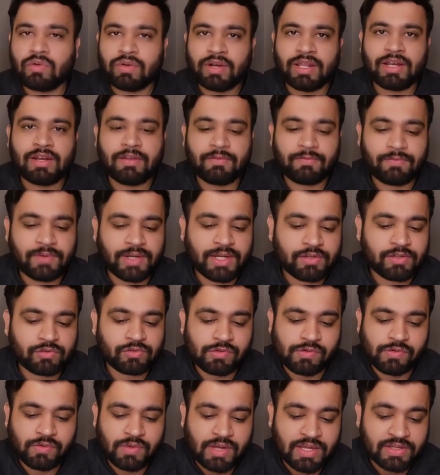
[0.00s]
free, so you
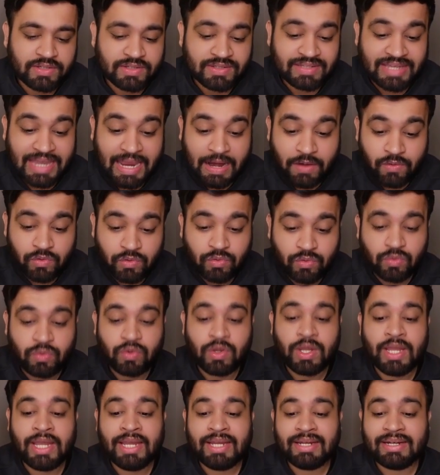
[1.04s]
just have to
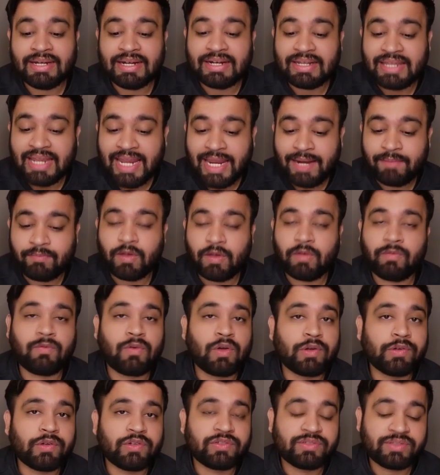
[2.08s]
get the nmap for your
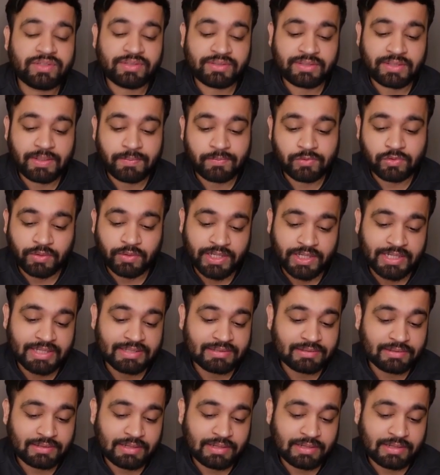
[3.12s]
system. So it is like